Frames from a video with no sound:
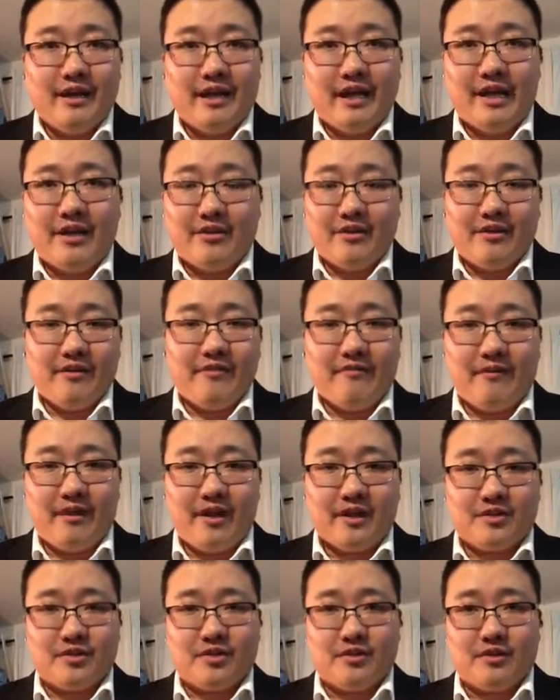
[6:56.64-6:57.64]
and Lee
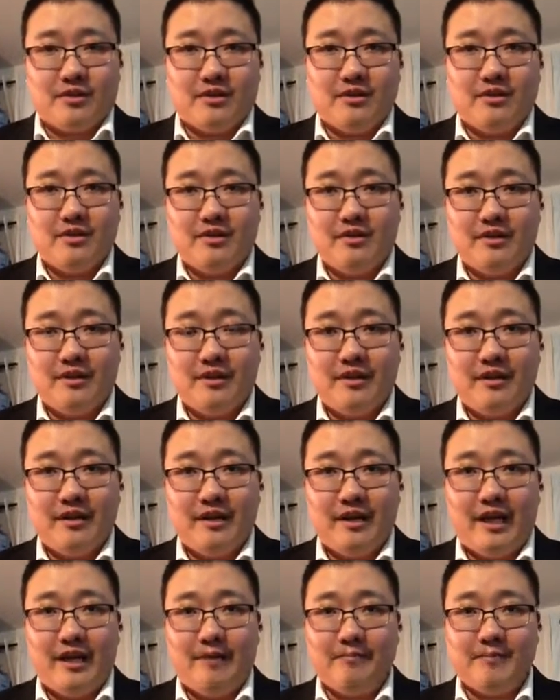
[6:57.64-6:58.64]
Faucher,
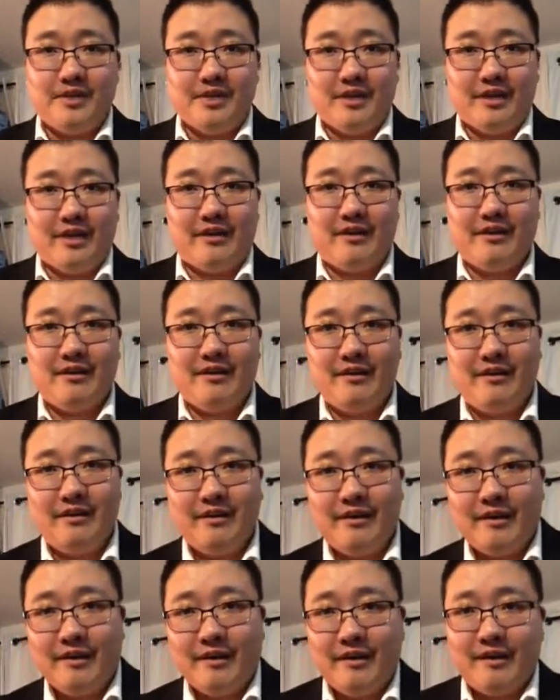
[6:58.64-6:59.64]
MD,
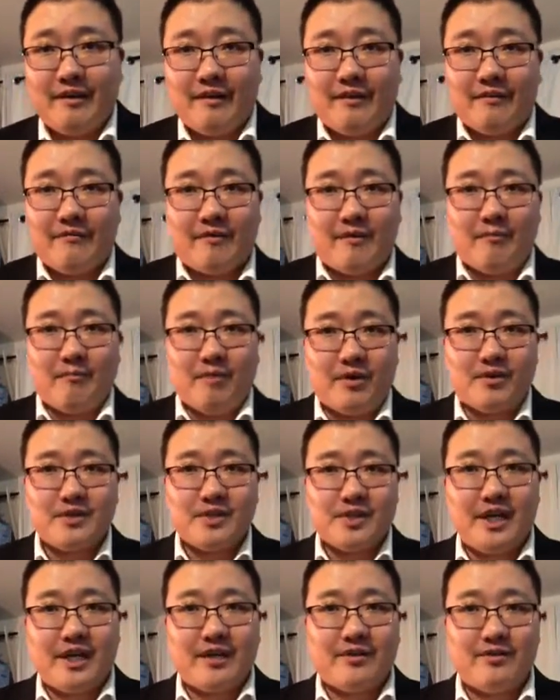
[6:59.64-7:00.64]
from
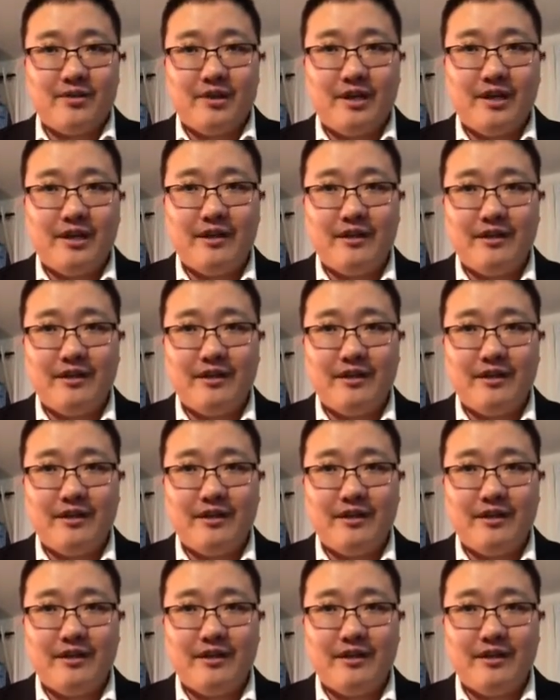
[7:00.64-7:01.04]
Motorcycle,